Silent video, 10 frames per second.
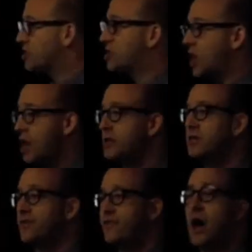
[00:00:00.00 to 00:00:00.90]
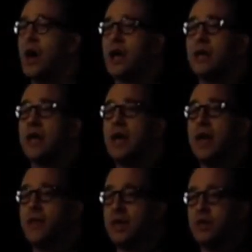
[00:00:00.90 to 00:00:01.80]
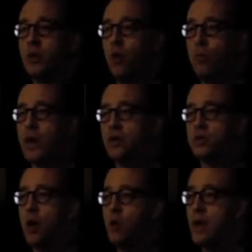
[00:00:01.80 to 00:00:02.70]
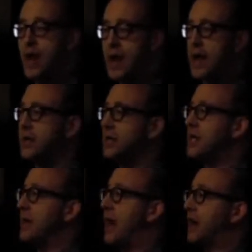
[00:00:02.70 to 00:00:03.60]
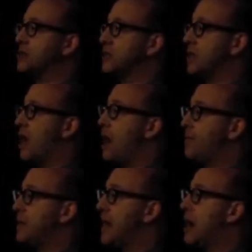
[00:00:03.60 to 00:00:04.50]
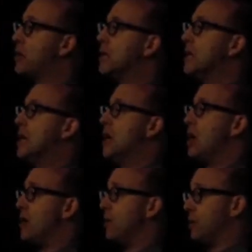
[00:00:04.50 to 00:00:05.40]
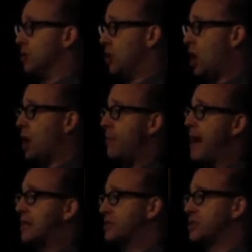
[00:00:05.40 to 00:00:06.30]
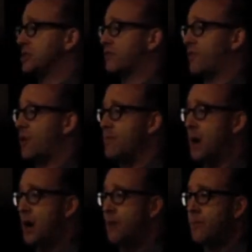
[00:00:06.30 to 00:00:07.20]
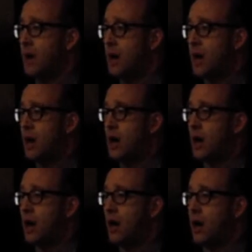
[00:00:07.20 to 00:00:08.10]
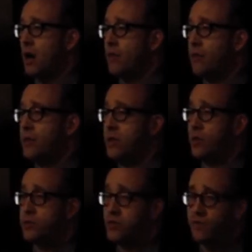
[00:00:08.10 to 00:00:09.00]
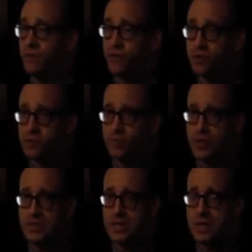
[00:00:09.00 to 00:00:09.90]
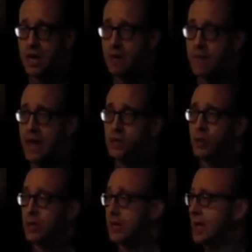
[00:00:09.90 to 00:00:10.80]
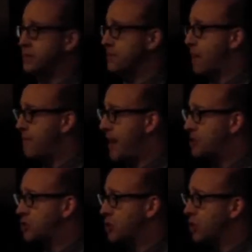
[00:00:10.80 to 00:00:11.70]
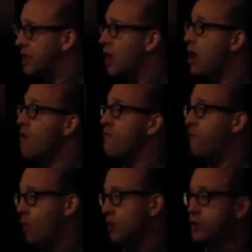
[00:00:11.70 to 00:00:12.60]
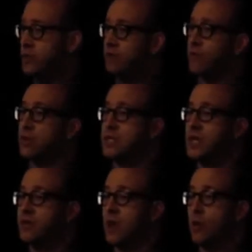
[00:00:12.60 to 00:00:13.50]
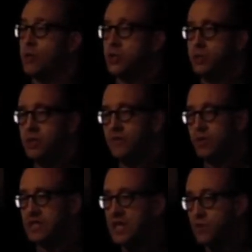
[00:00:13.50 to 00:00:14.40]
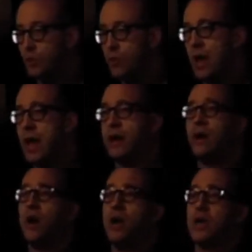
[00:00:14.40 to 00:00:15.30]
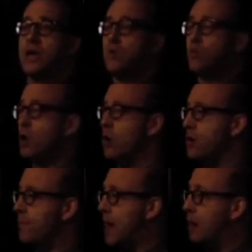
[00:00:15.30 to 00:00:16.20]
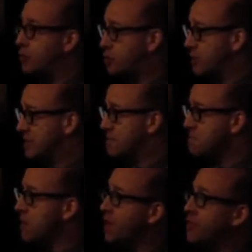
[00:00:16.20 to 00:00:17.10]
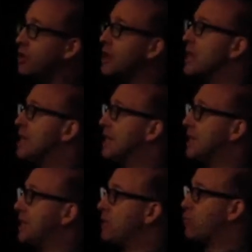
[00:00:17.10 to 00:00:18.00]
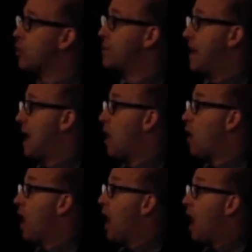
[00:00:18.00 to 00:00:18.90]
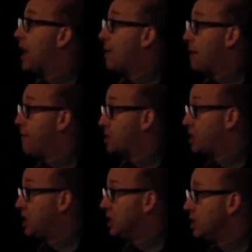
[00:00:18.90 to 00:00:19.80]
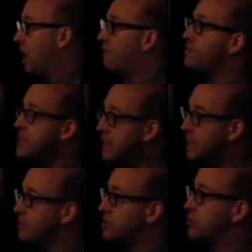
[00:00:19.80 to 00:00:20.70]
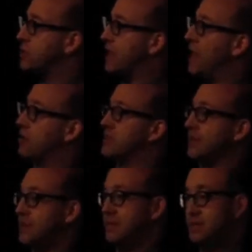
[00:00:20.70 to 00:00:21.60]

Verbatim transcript: I was stunned to find that in Colbert's own hand, he had actually copied out long passages from um, uh, the sort of first printed uh, manual on accounting by Pacioli for Louis XIV, which Louis XIV read. He wrote about to his mother. He wrote about how much he loved being able to do accounting.